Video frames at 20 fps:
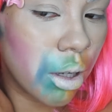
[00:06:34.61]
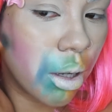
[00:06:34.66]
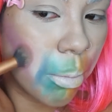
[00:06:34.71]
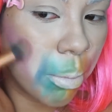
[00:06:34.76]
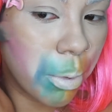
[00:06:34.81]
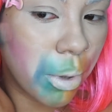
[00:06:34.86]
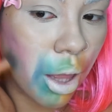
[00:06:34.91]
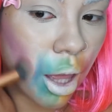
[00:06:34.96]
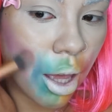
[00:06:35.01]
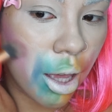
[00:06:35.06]

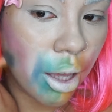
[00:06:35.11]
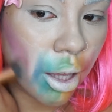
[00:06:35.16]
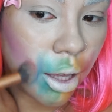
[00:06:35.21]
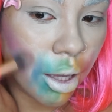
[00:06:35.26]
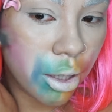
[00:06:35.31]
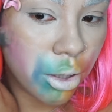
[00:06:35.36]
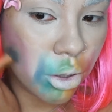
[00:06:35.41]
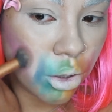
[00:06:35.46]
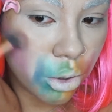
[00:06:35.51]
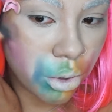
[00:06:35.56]
applying
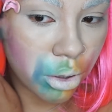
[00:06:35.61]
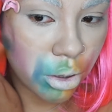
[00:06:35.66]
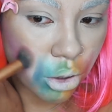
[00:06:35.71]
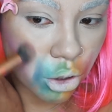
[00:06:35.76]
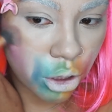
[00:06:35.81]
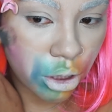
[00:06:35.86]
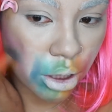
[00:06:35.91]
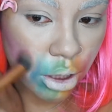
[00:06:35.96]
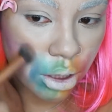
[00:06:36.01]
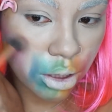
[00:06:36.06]
it to the
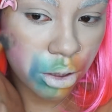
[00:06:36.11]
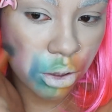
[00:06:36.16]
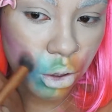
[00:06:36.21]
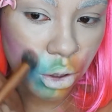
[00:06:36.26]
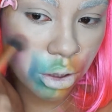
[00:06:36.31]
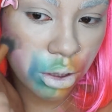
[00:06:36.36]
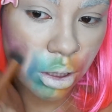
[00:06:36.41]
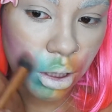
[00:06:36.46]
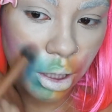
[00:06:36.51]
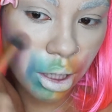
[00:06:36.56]
cheeks
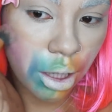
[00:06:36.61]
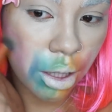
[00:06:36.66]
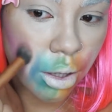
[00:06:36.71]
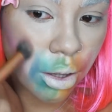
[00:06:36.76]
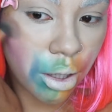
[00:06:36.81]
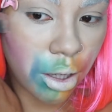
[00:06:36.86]
just to get